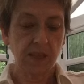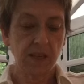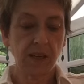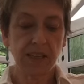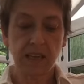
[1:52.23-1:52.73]

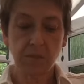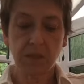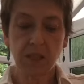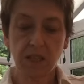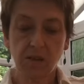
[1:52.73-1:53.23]
And I can
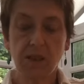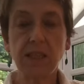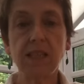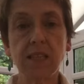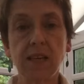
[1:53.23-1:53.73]

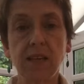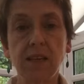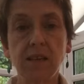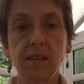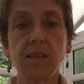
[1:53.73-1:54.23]
absolutely
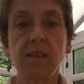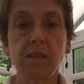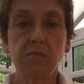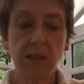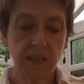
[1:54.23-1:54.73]
say
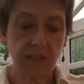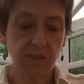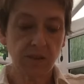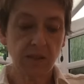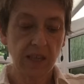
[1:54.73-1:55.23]
that
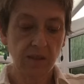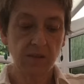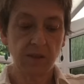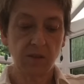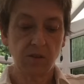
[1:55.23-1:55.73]
Mansfield
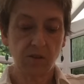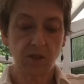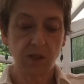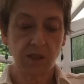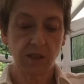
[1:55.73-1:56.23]
Health and
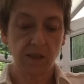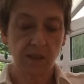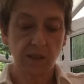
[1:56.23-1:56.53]
Nutrition